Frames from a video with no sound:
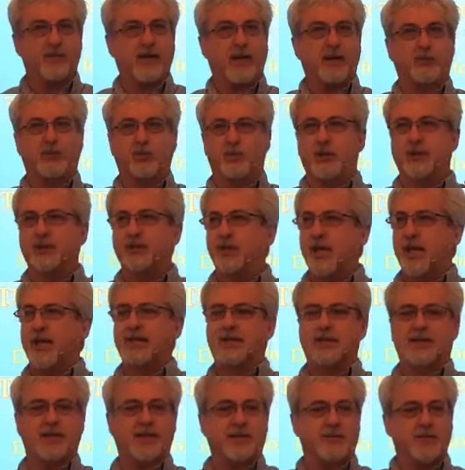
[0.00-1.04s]
They
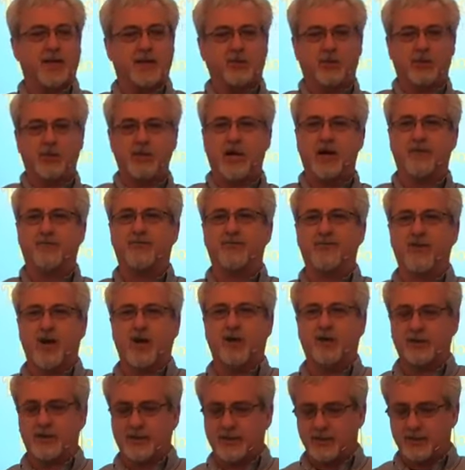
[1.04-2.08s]
rejected him, they were not
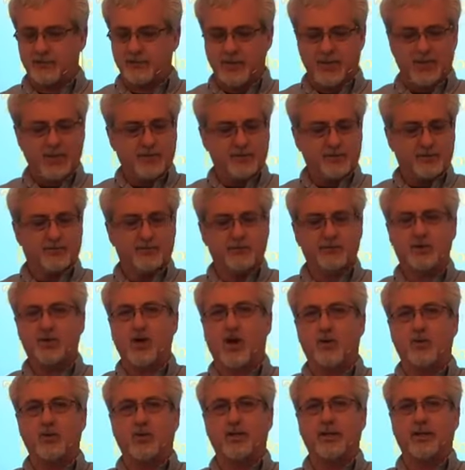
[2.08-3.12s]
following him
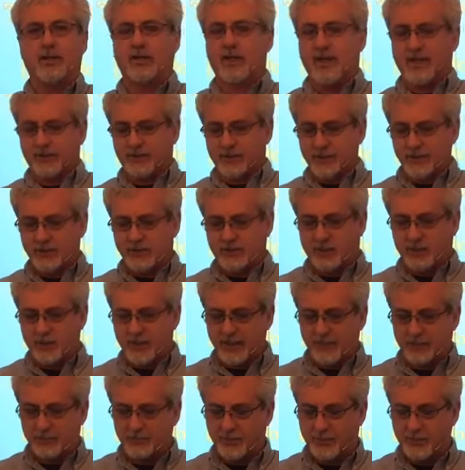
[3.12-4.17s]
totally like the
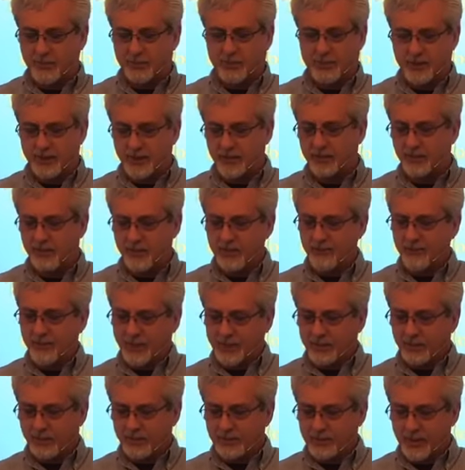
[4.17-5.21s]
Israelite people here
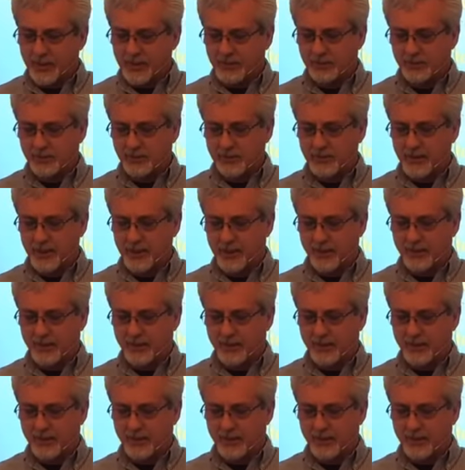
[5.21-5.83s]
in our text today.